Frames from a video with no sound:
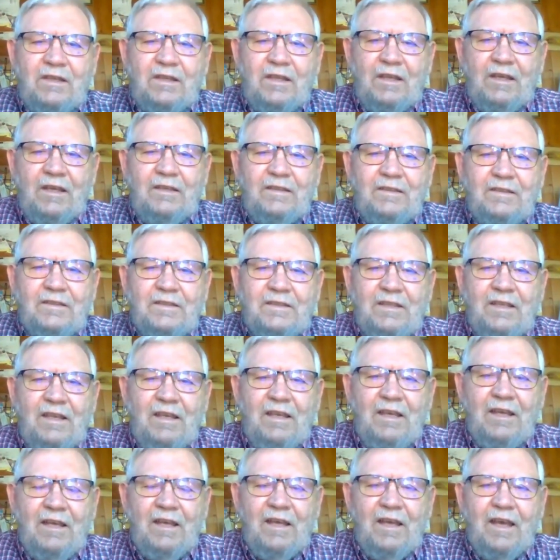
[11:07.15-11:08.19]
things
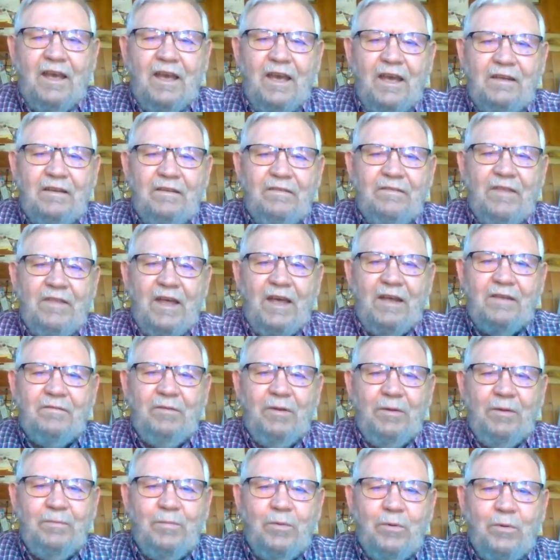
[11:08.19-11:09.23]
ahead of that
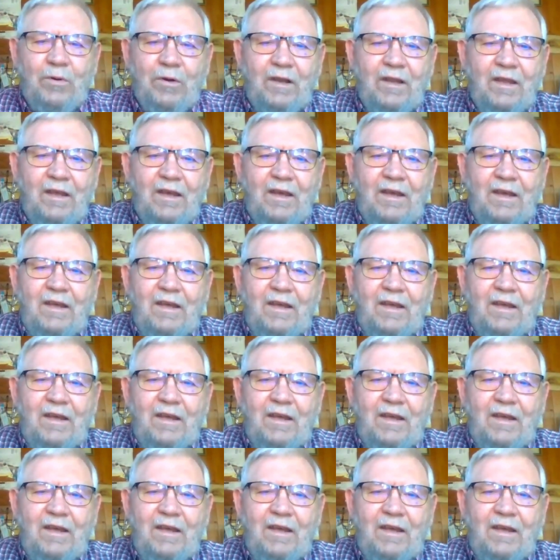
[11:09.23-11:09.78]
report.